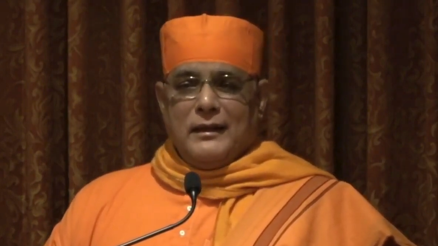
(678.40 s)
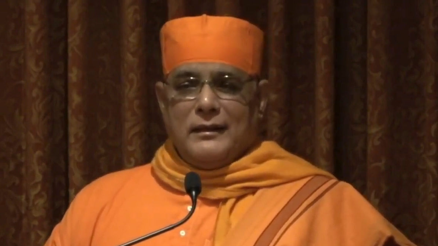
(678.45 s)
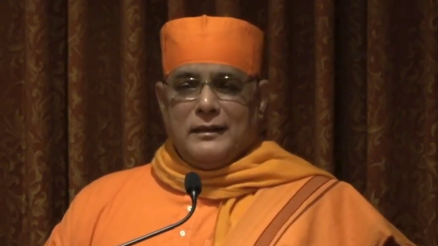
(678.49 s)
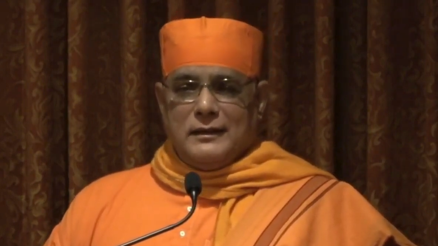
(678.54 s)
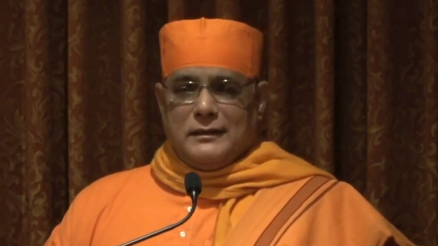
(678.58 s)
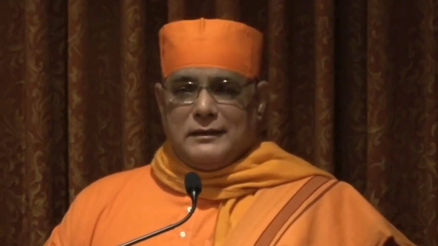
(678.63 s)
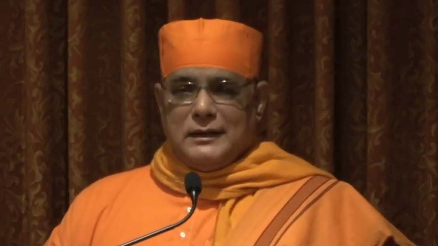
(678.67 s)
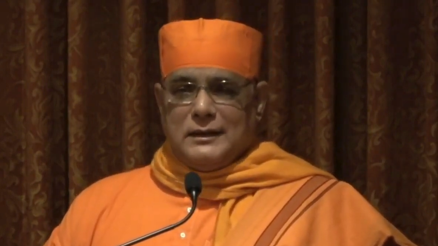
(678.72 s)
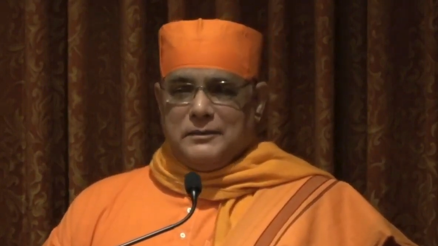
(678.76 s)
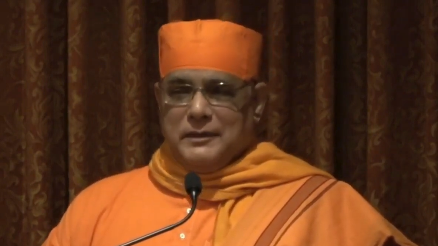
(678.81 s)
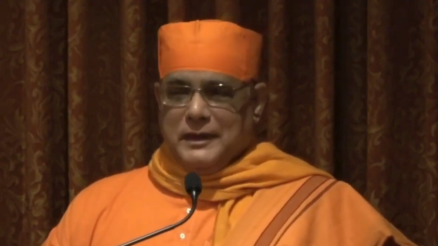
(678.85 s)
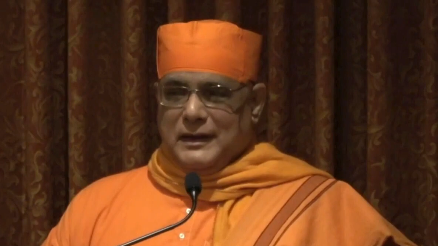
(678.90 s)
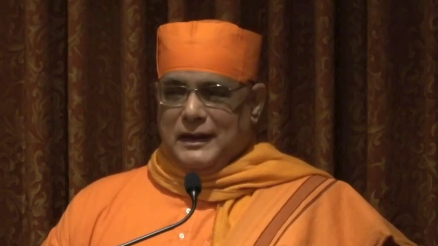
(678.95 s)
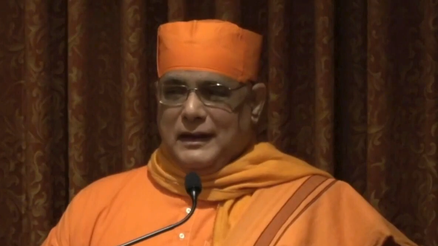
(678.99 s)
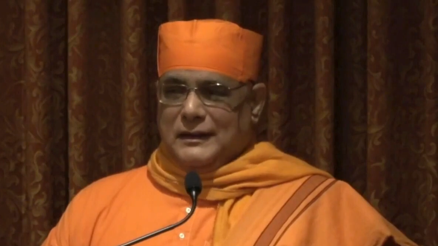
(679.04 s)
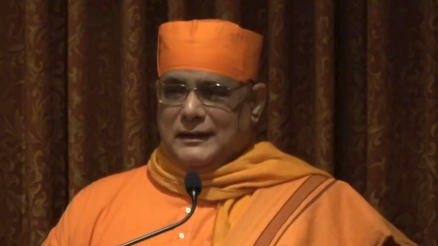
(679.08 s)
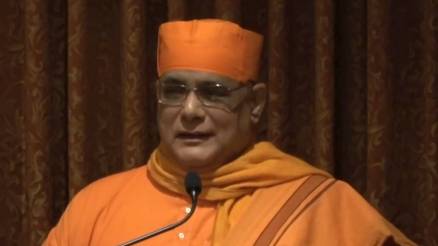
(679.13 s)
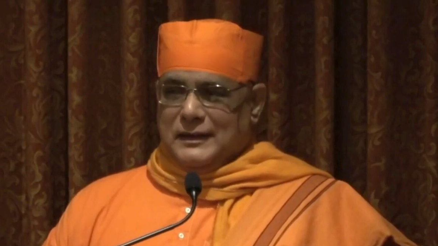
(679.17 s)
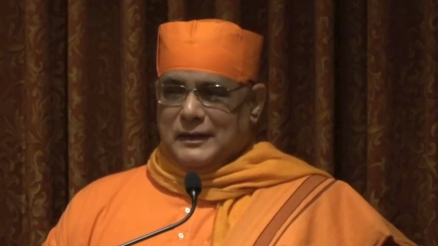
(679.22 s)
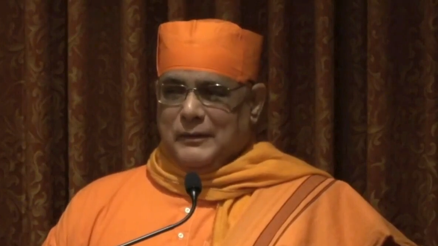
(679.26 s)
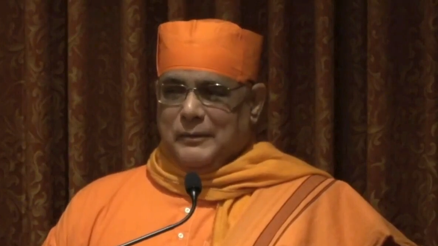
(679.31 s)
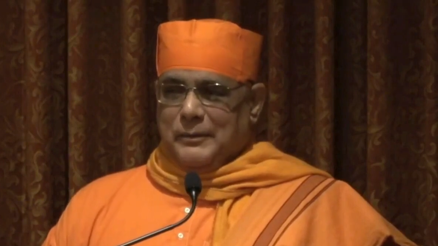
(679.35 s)
This is
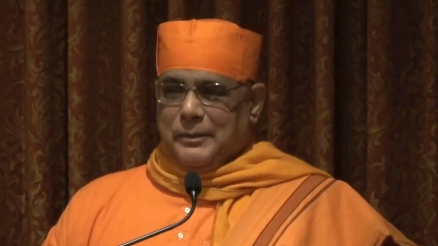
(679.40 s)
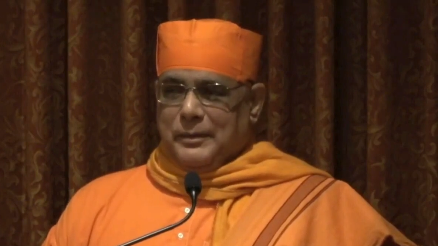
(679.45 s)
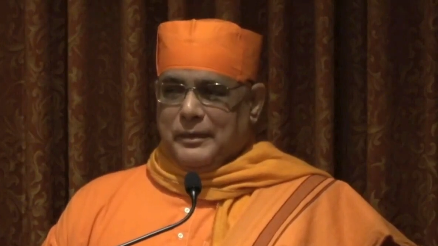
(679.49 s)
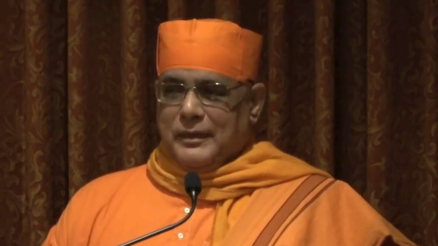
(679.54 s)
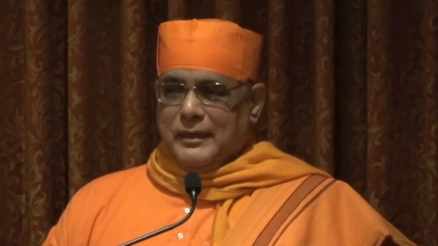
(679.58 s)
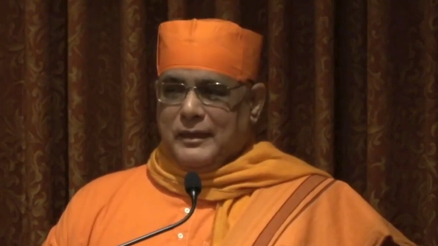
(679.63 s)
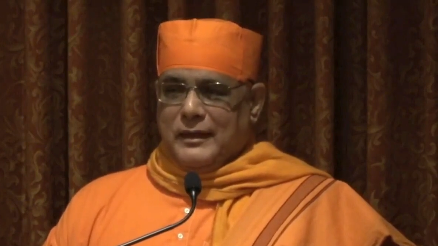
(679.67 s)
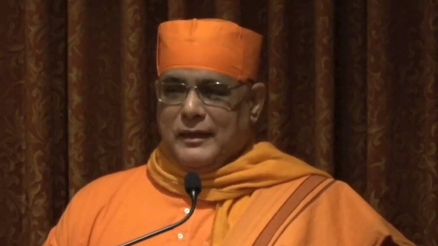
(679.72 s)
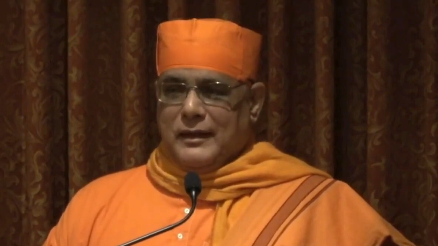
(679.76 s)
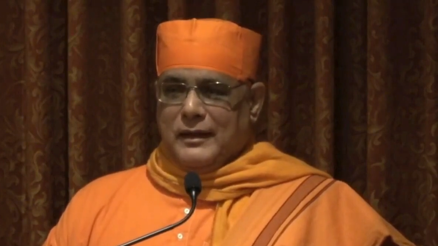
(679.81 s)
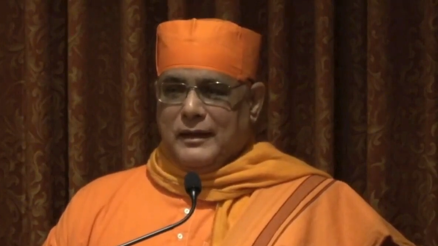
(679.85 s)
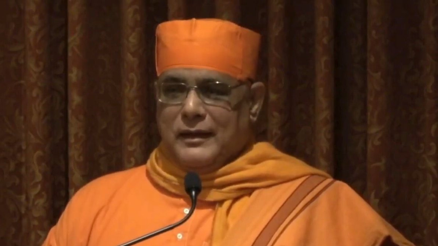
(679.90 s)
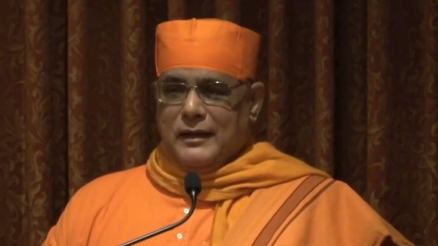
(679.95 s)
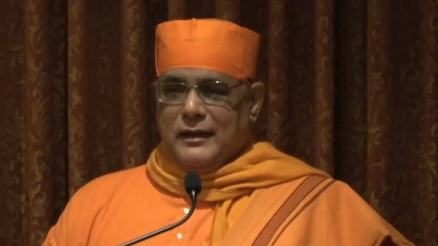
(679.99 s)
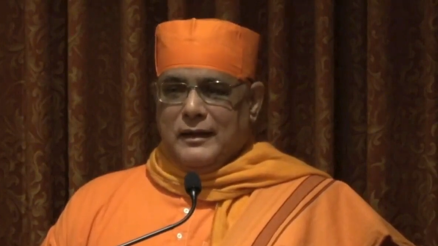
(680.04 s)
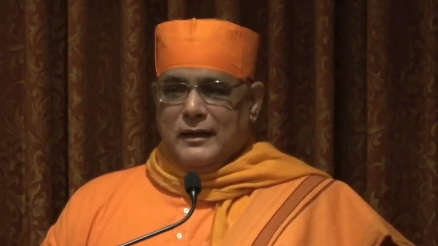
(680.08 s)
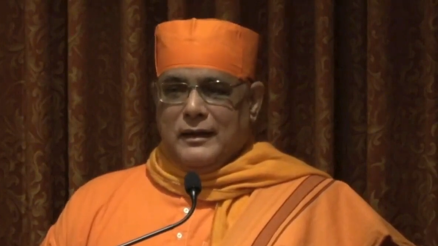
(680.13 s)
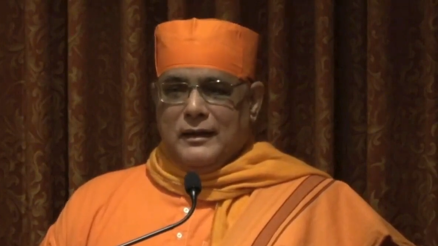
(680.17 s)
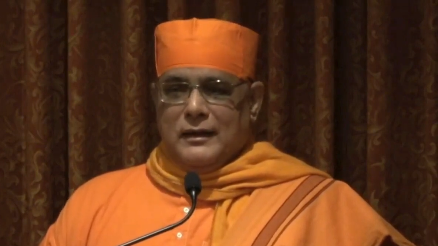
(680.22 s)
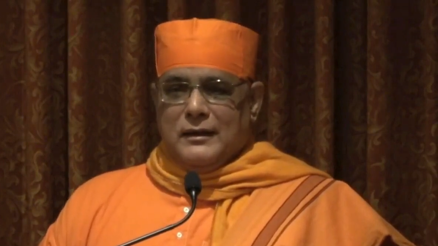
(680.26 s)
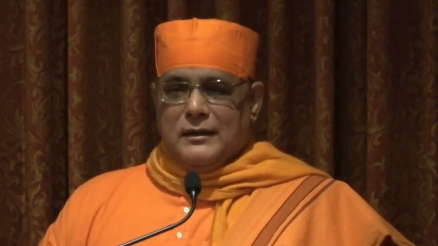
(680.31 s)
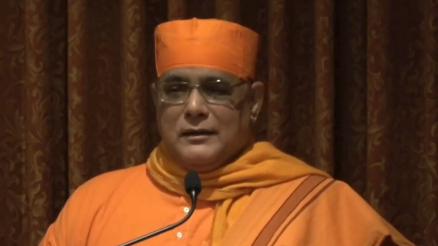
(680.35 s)
Vedanta.
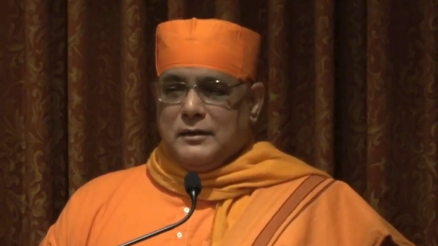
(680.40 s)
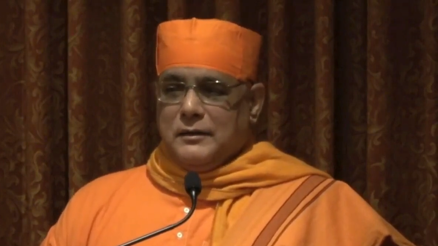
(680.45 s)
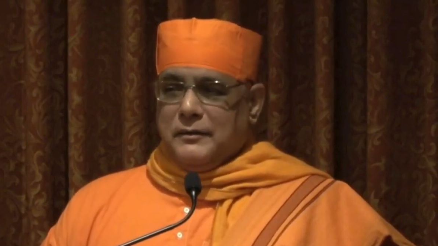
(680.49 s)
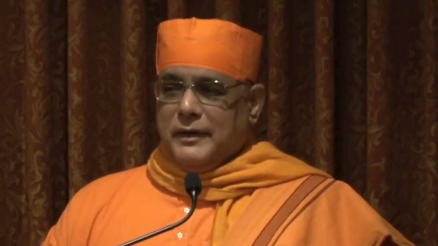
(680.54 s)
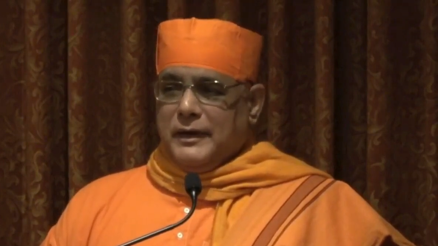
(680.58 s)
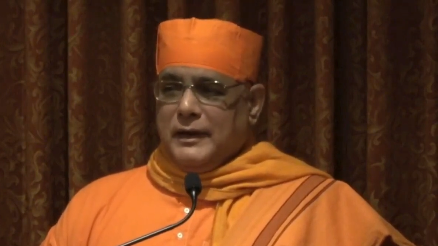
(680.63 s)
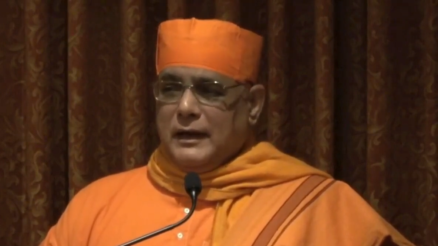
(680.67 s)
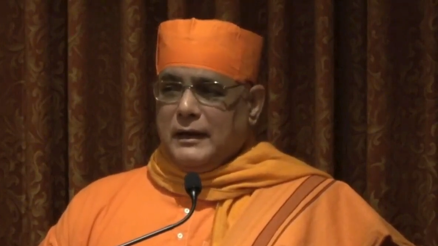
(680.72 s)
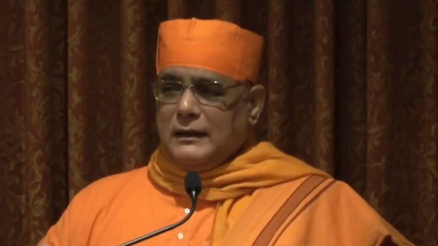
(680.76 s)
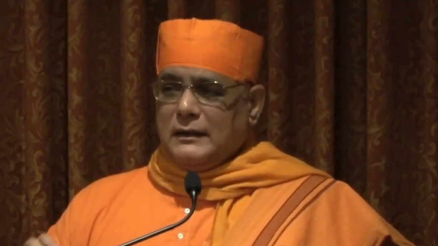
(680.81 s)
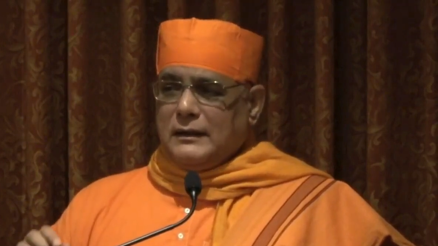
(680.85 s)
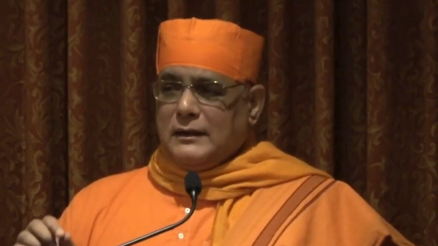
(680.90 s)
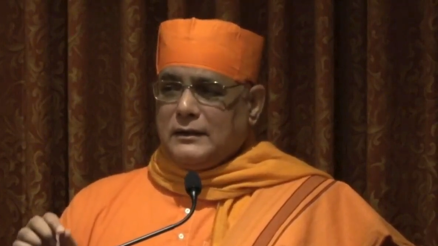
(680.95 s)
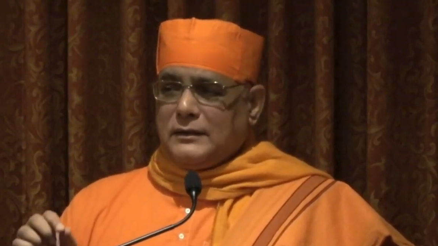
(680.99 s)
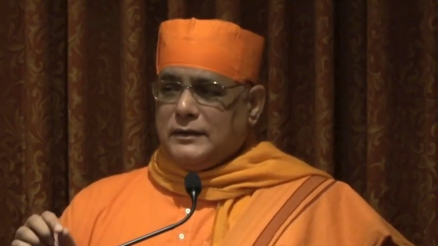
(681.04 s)
So Vedanta